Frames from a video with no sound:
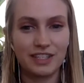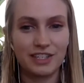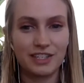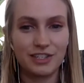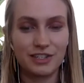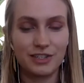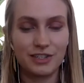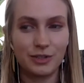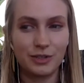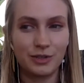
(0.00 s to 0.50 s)
to
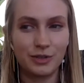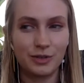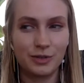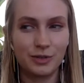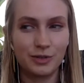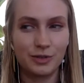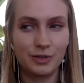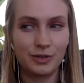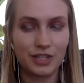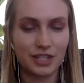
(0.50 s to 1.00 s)
do
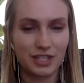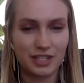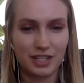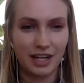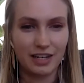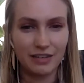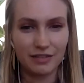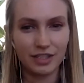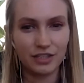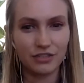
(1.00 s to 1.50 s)
just
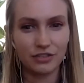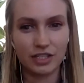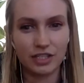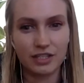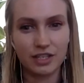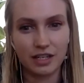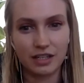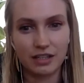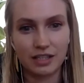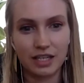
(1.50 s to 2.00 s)
kind of
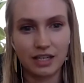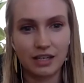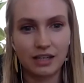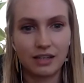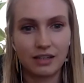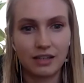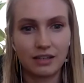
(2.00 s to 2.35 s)
intrinsically